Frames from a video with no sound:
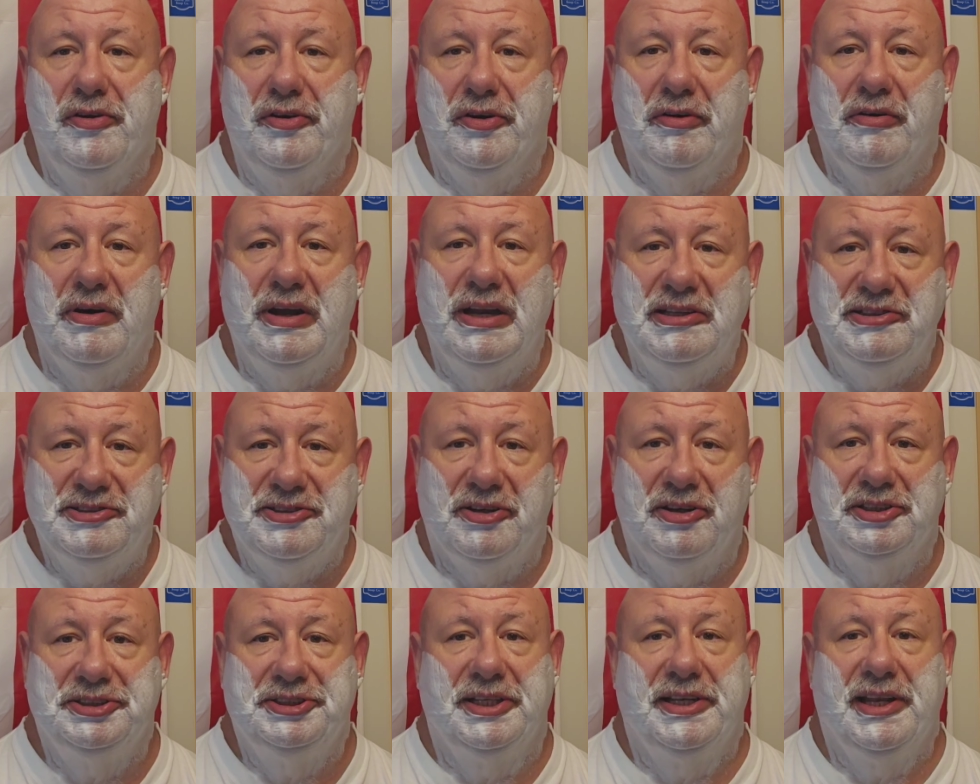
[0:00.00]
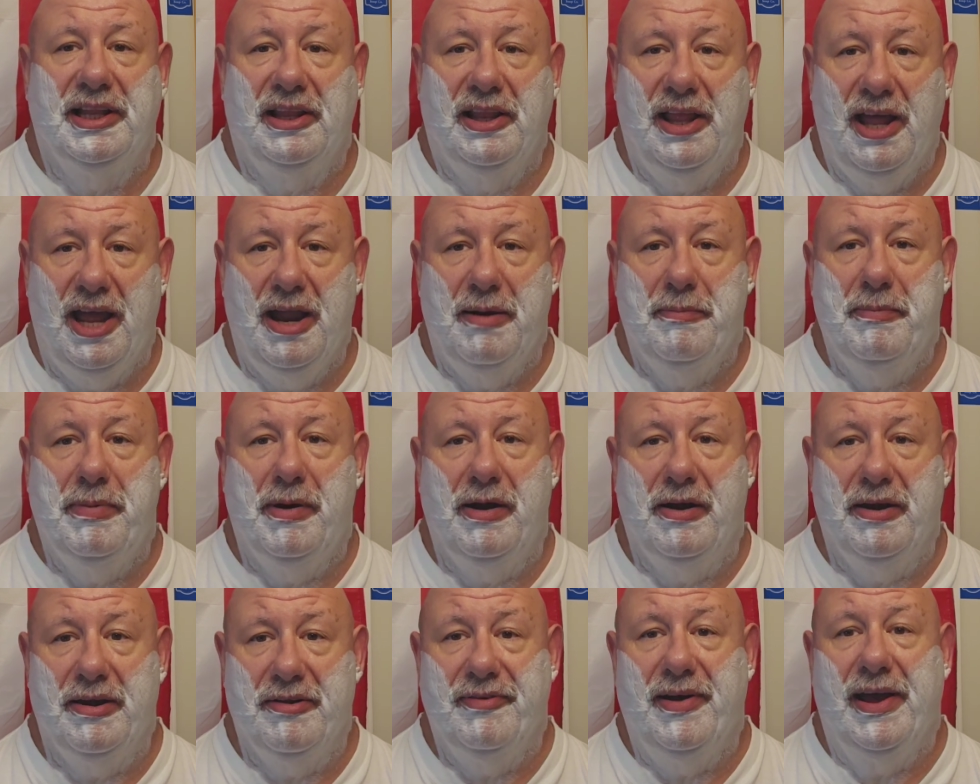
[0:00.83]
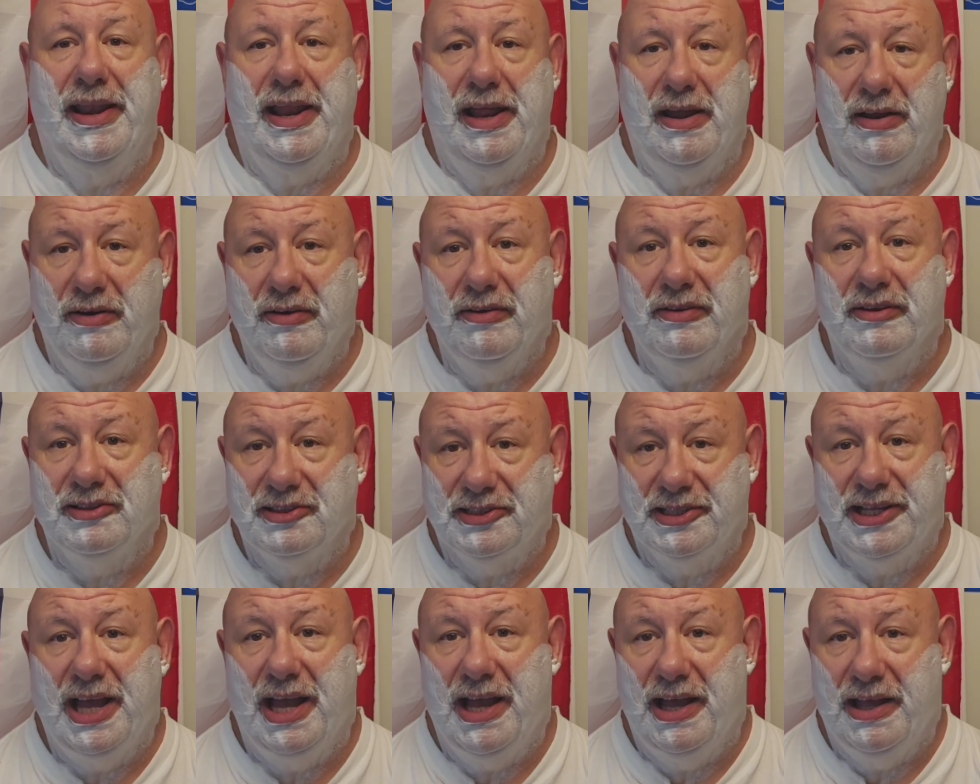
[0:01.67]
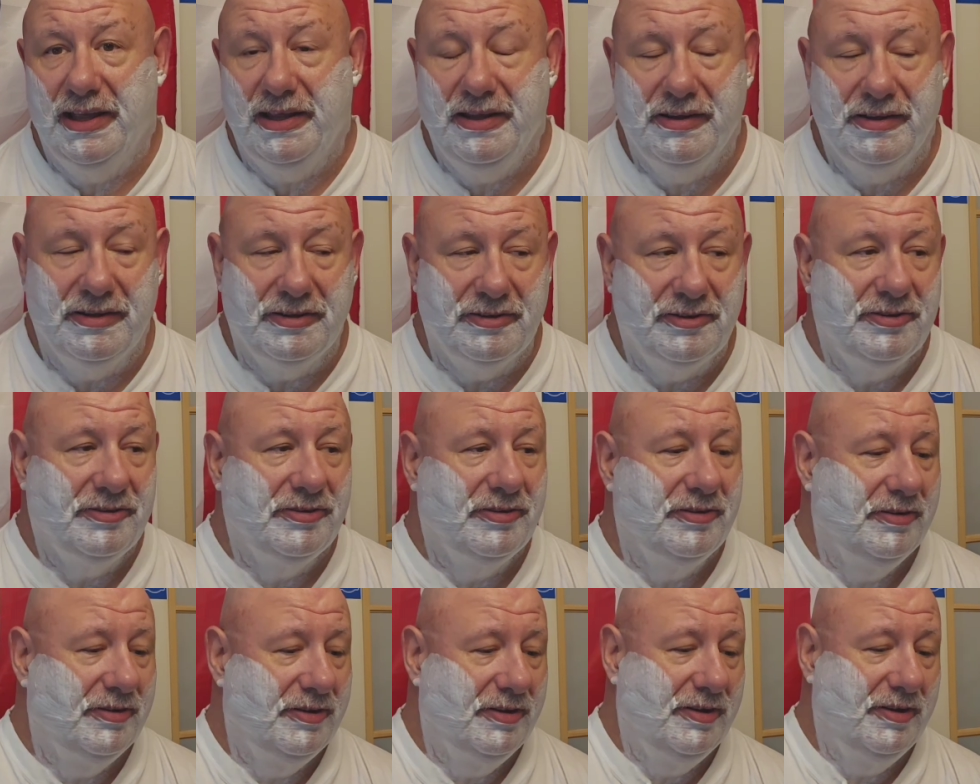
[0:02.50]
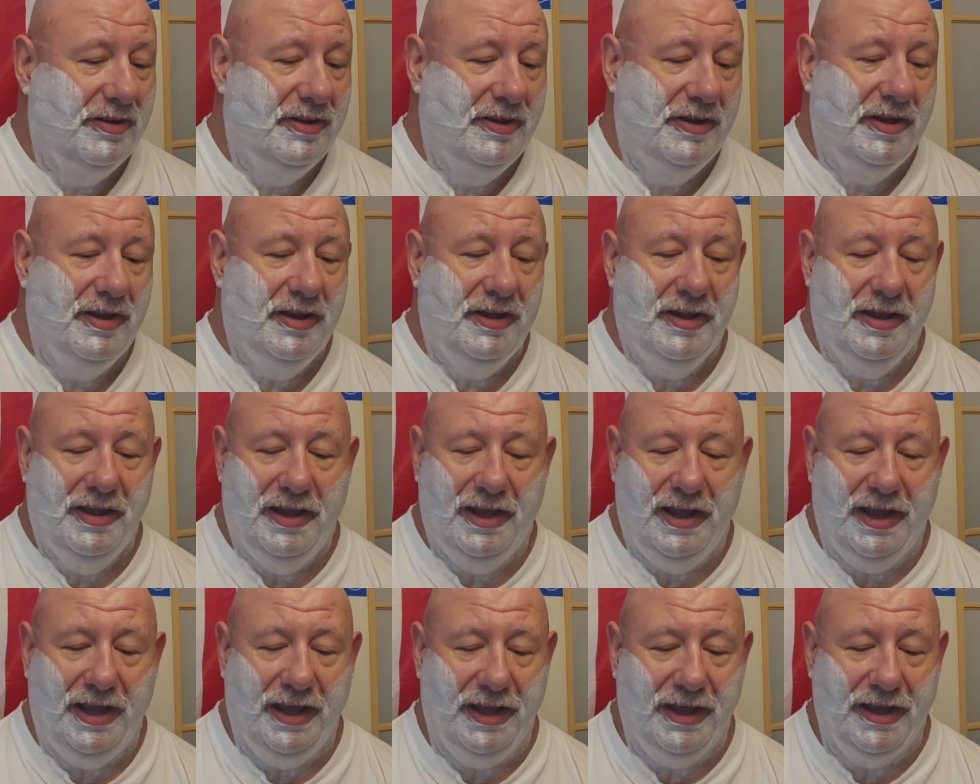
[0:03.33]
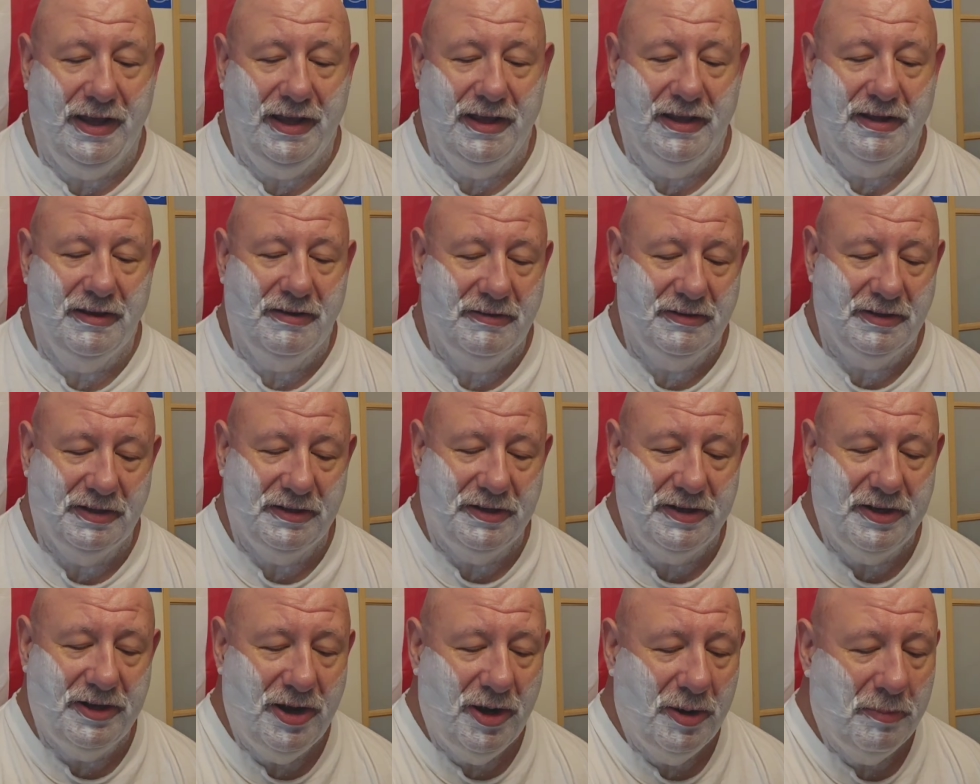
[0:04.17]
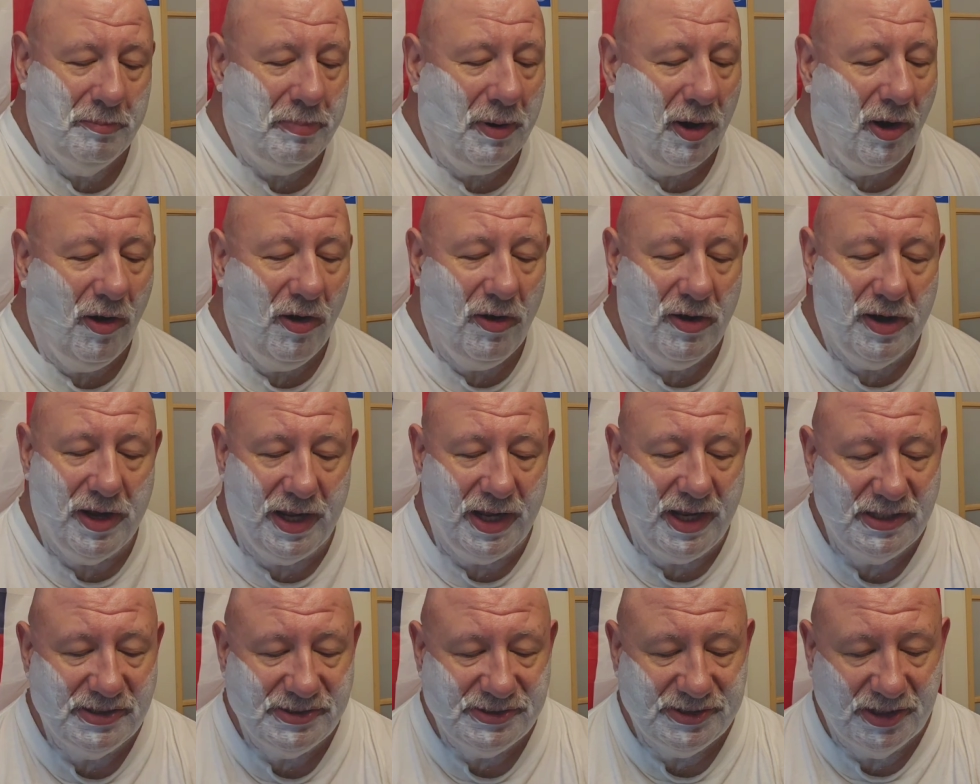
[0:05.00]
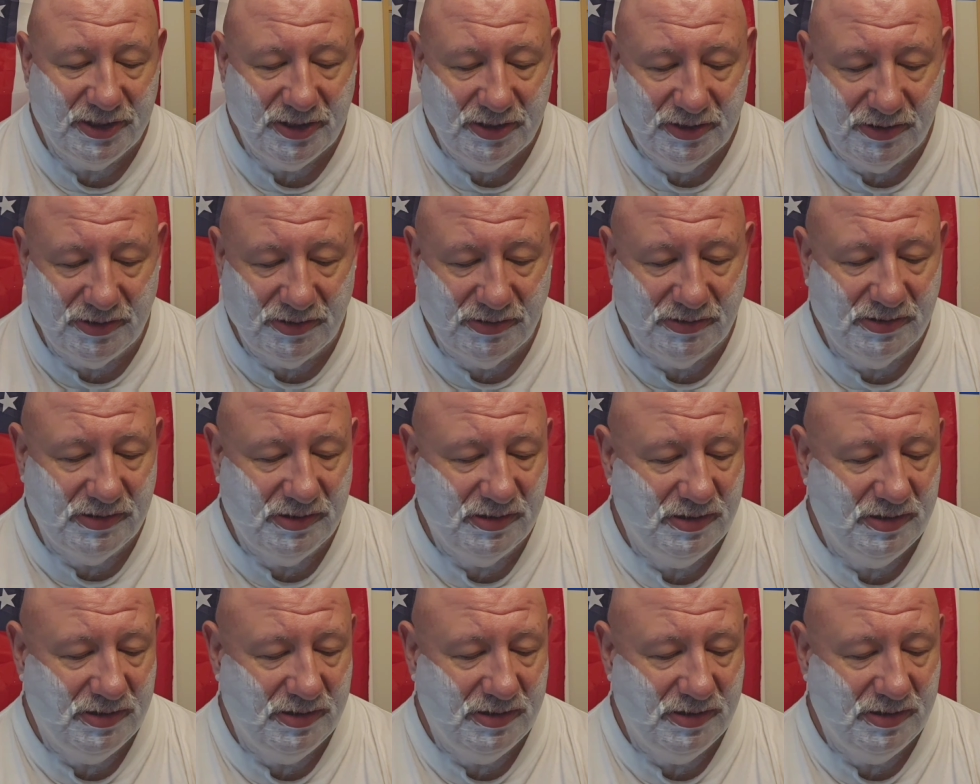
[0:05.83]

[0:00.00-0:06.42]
doing the research at the library to find out who this guy is. And you know Barney, he's so,